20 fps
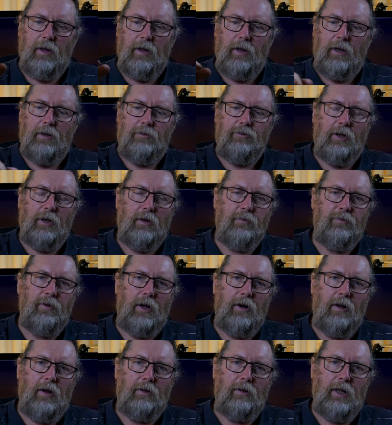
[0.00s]
a
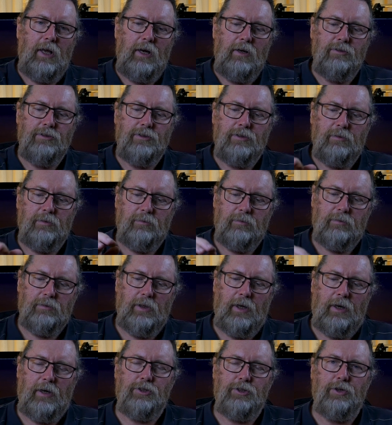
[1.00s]
telephoto lens,
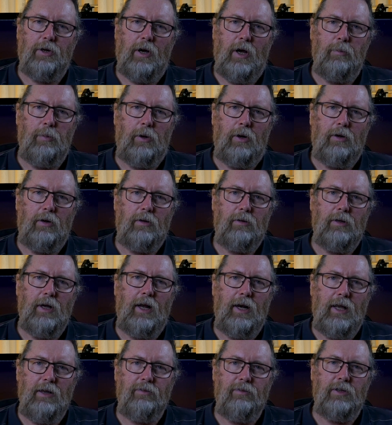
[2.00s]
and a tripod.
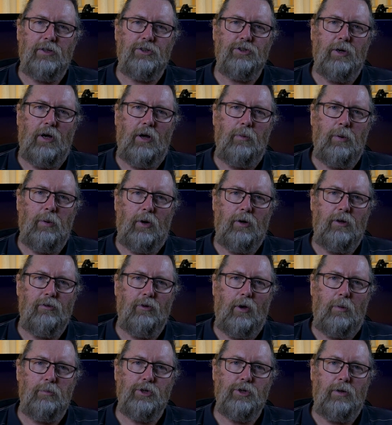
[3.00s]
And even the tripod is
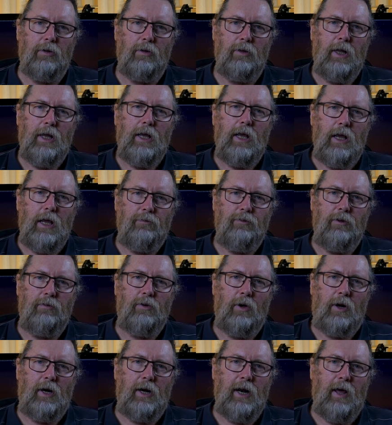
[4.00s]
optional if you've
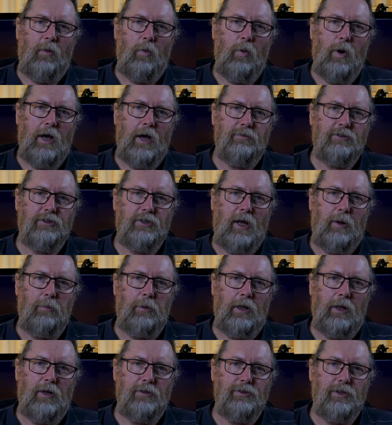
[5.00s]
got another way of
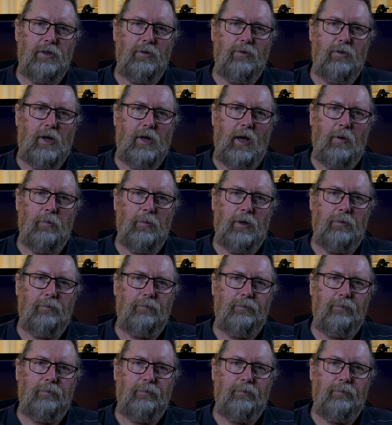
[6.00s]
stabilising your camera.